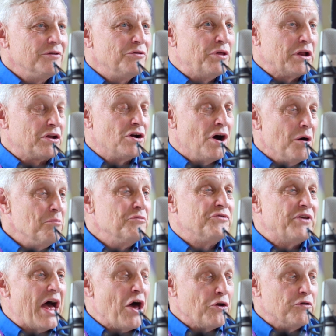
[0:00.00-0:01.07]
that comes
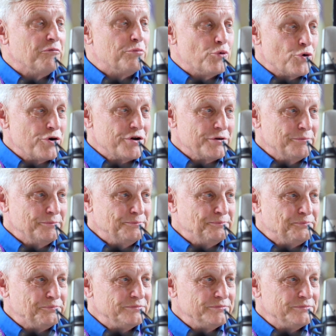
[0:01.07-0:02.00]
out of boredom